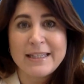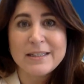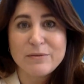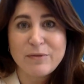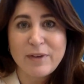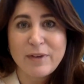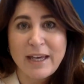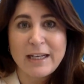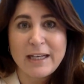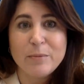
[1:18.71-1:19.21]

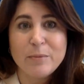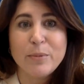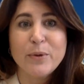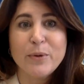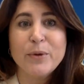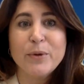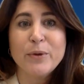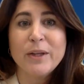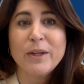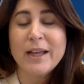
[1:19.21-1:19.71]

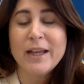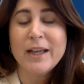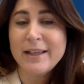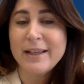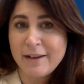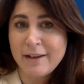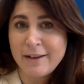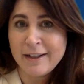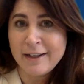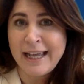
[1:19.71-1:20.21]
available
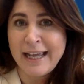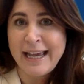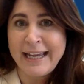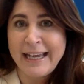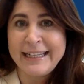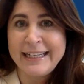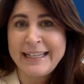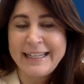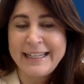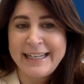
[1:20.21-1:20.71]

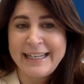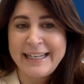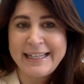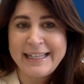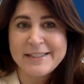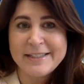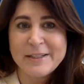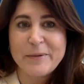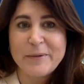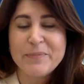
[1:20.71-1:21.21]
online
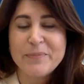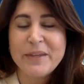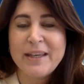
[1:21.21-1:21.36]
later.